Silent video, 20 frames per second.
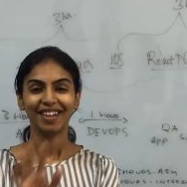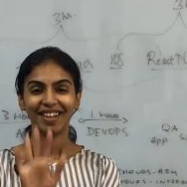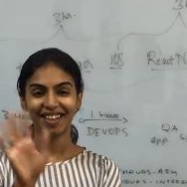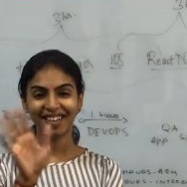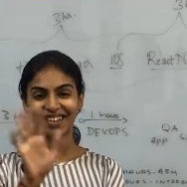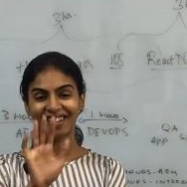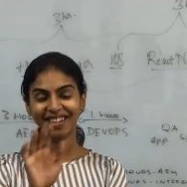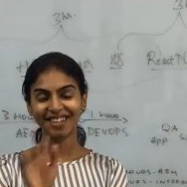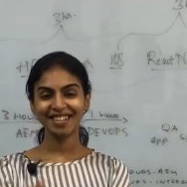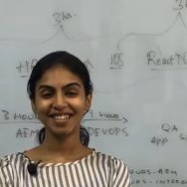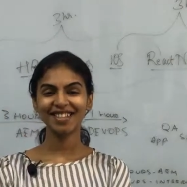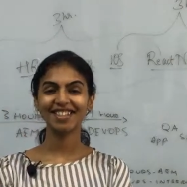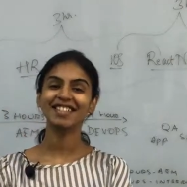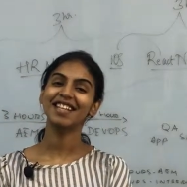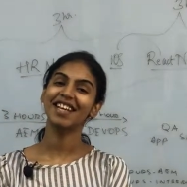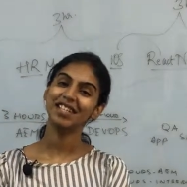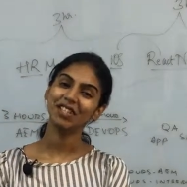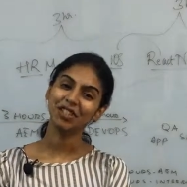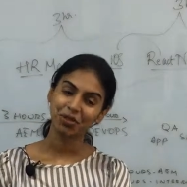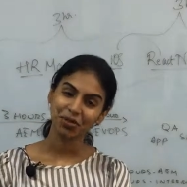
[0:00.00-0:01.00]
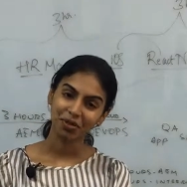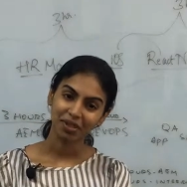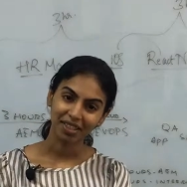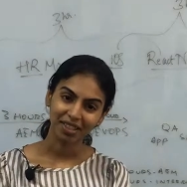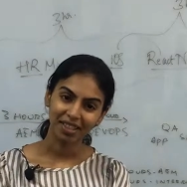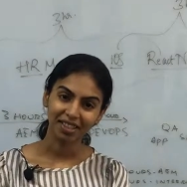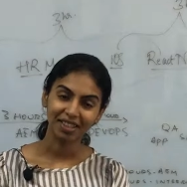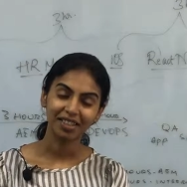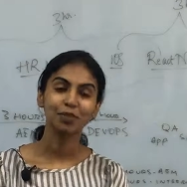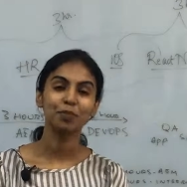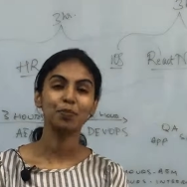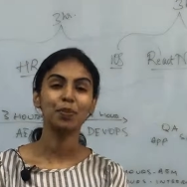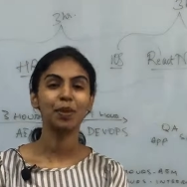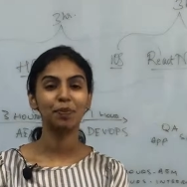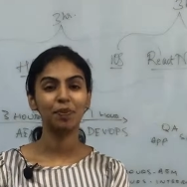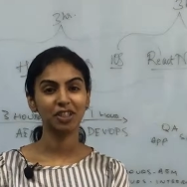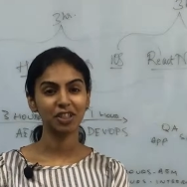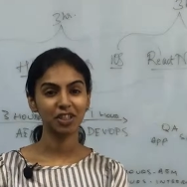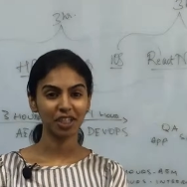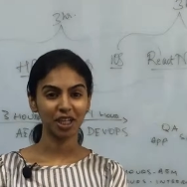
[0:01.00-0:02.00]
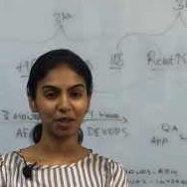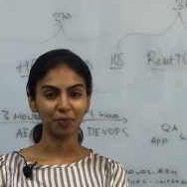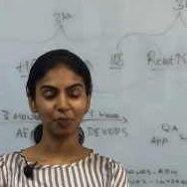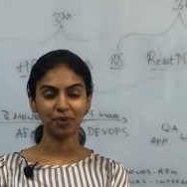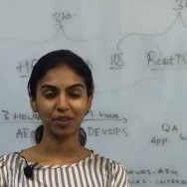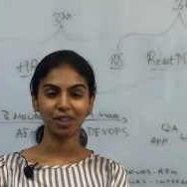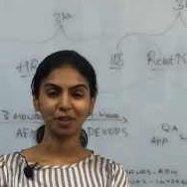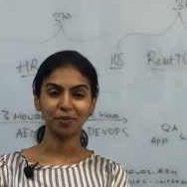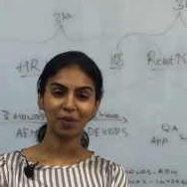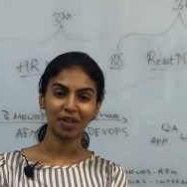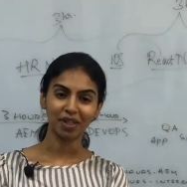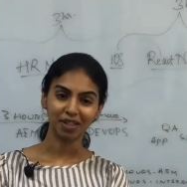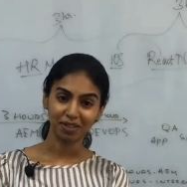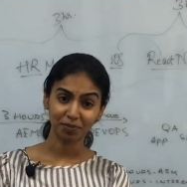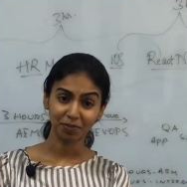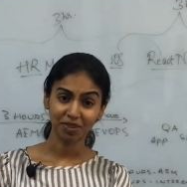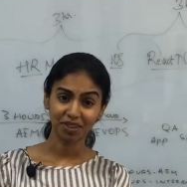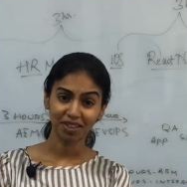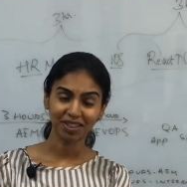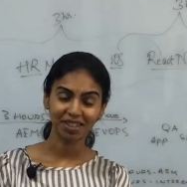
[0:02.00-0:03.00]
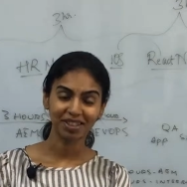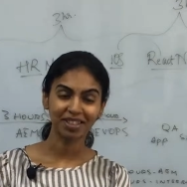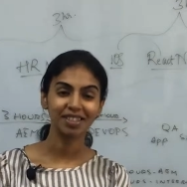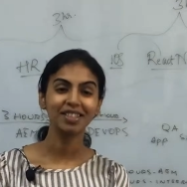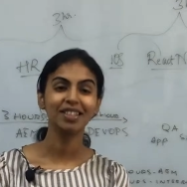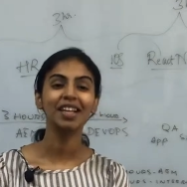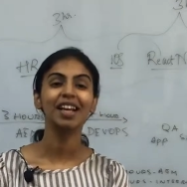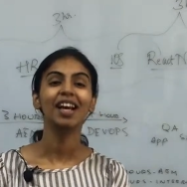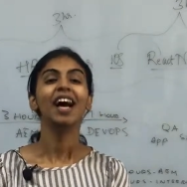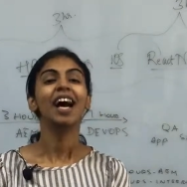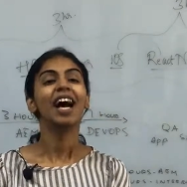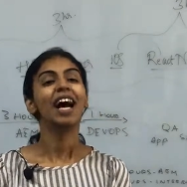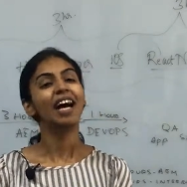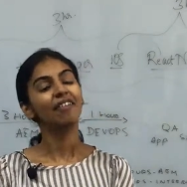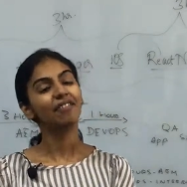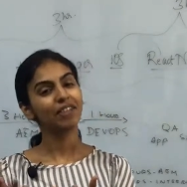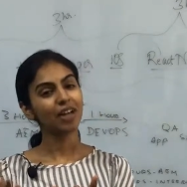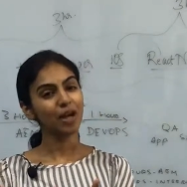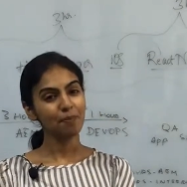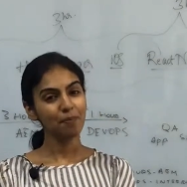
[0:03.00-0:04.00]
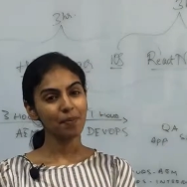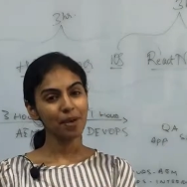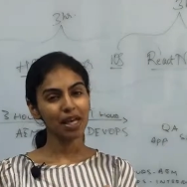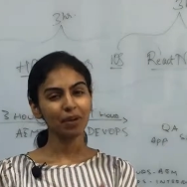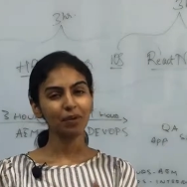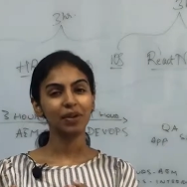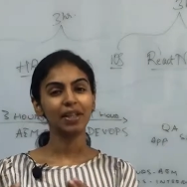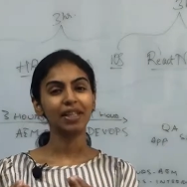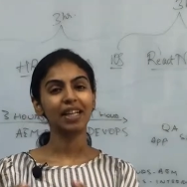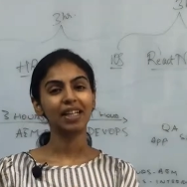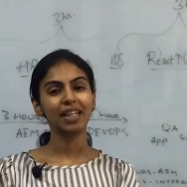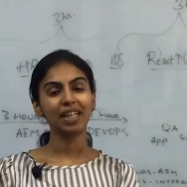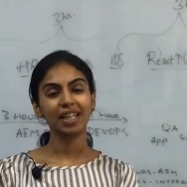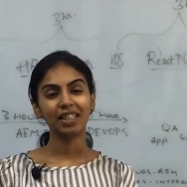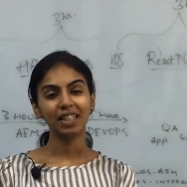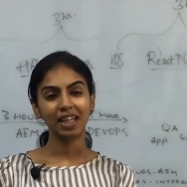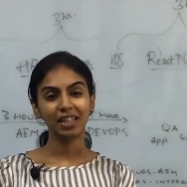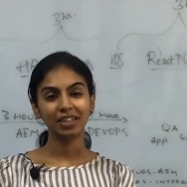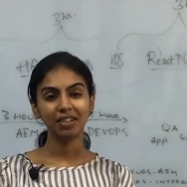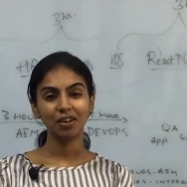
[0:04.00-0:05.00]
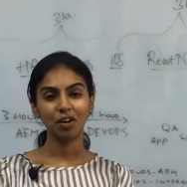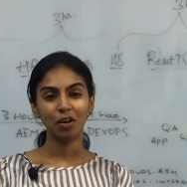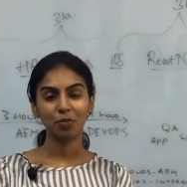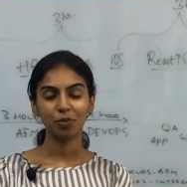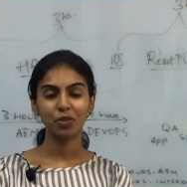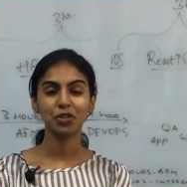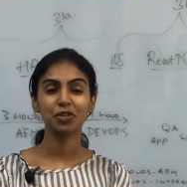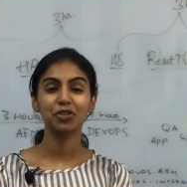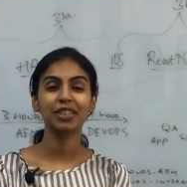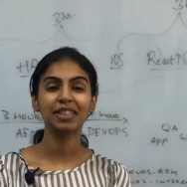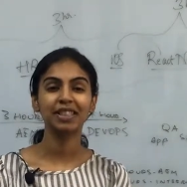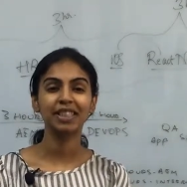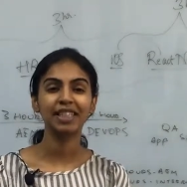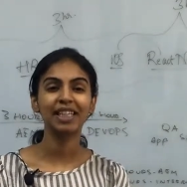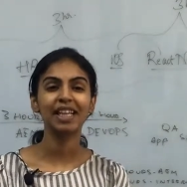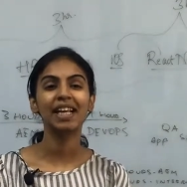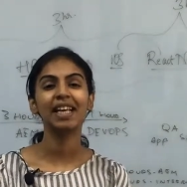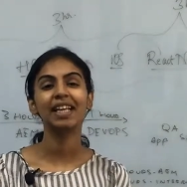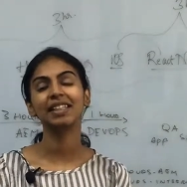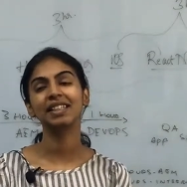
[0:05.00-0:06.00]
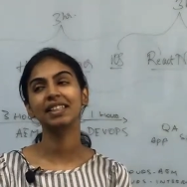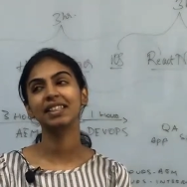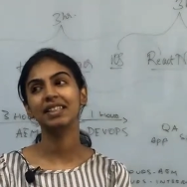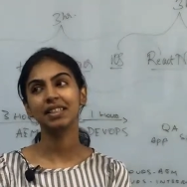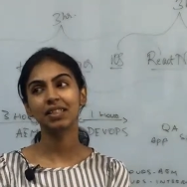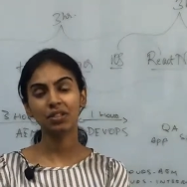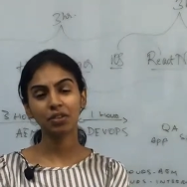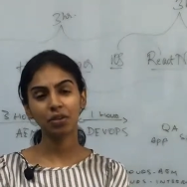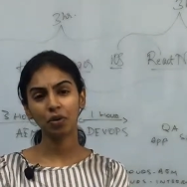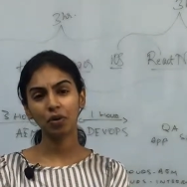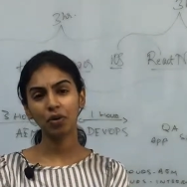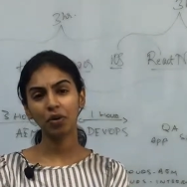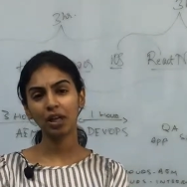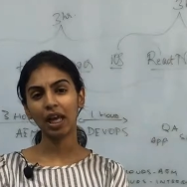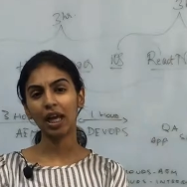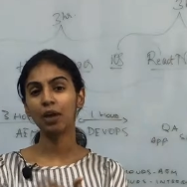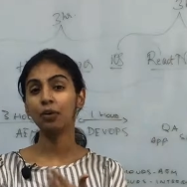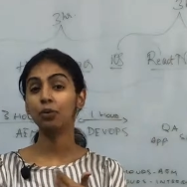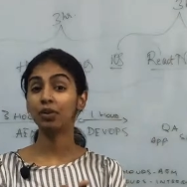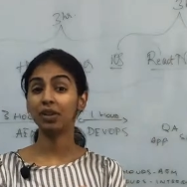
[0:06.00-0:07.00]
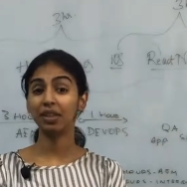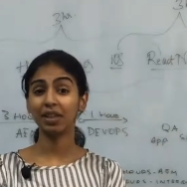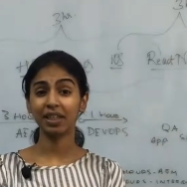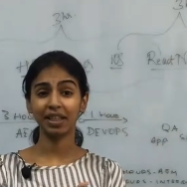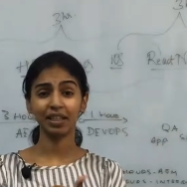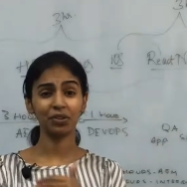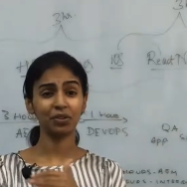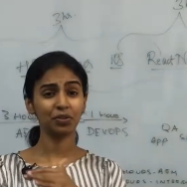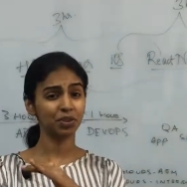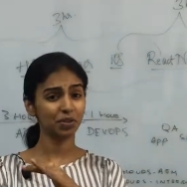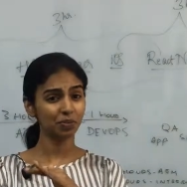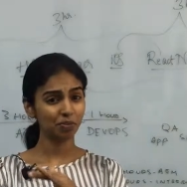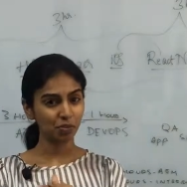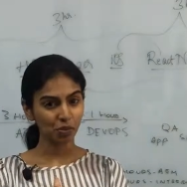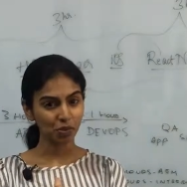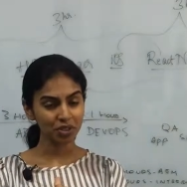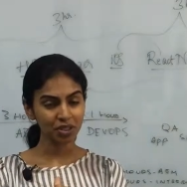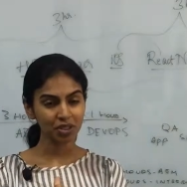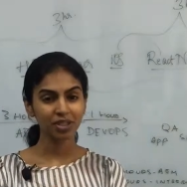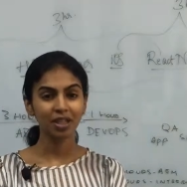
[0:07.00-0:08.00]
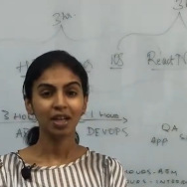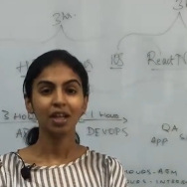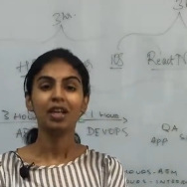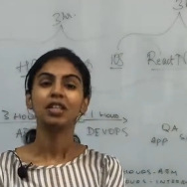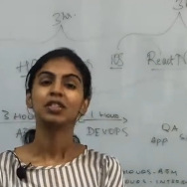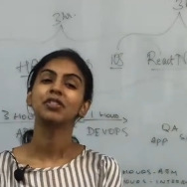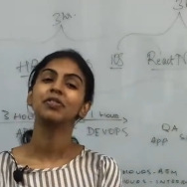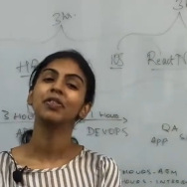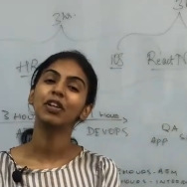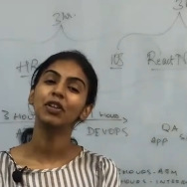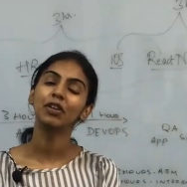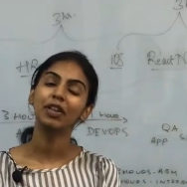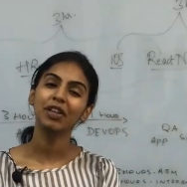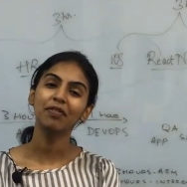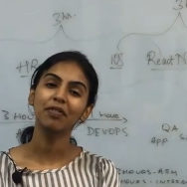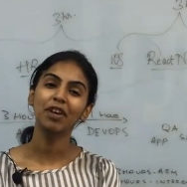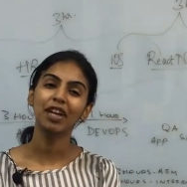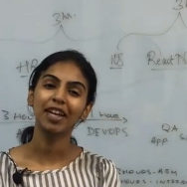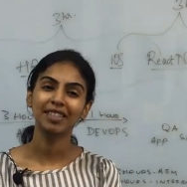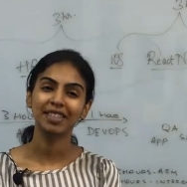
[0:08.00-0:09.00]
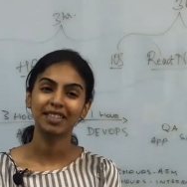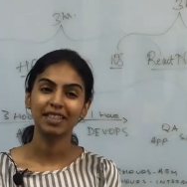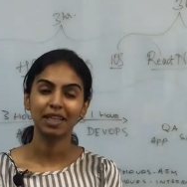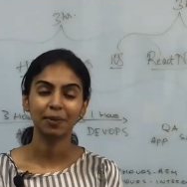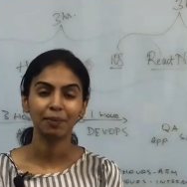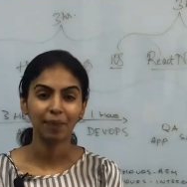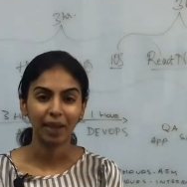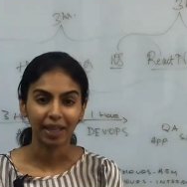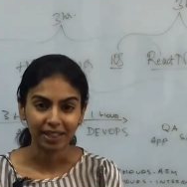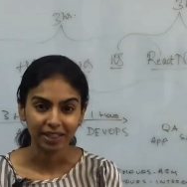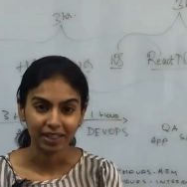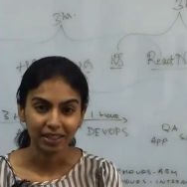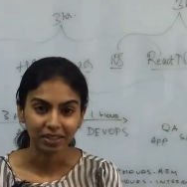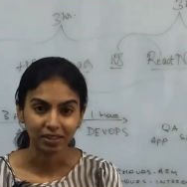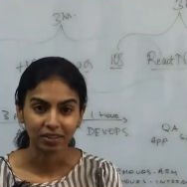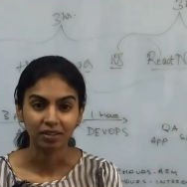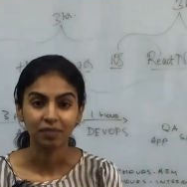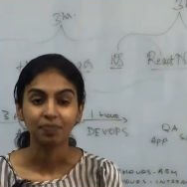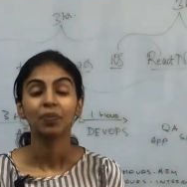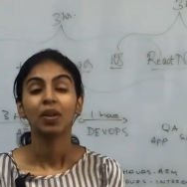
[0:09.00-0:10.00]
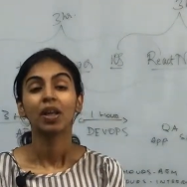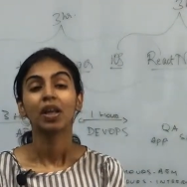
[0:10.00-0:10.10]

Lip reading: Hey guys, this is Aishwarya, the people champion at Pattam Digital. I've come back with yet another opportunity, and this role I would relate to the most. So we're looking for HR managers.